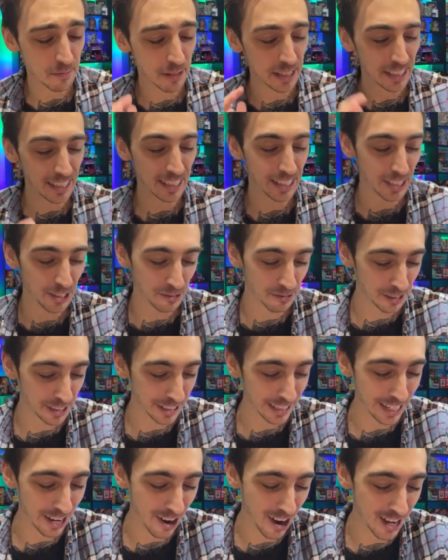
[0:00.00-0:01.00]
but still
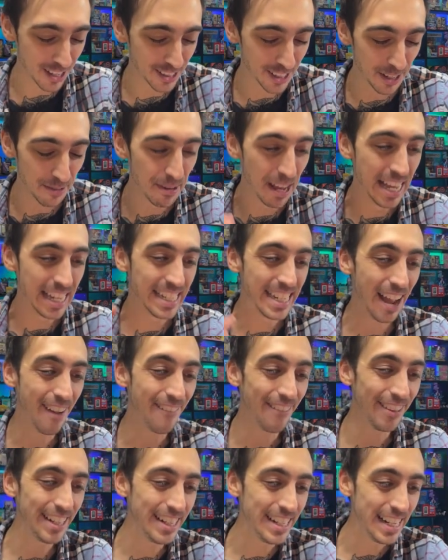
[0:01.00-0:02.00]
really awesome.
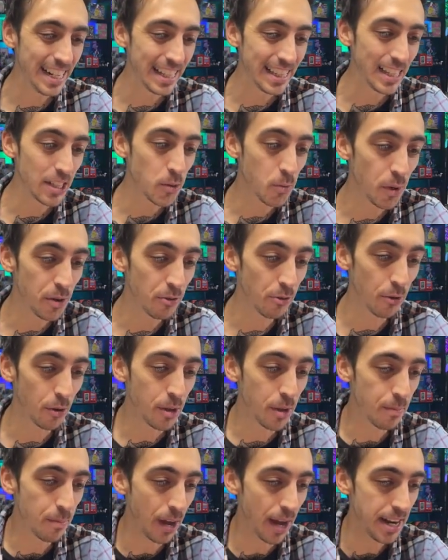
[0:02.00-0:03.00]
Definitely needed this one for
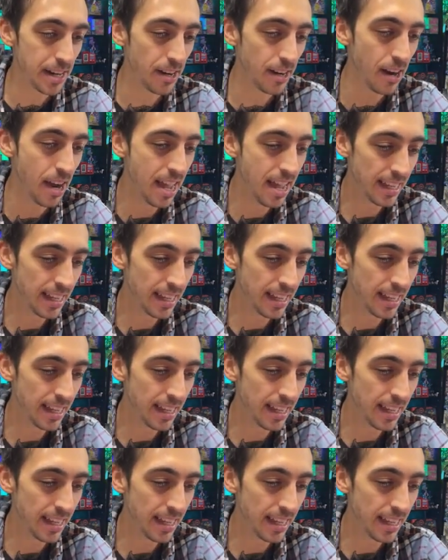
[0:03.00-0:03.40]
the binder.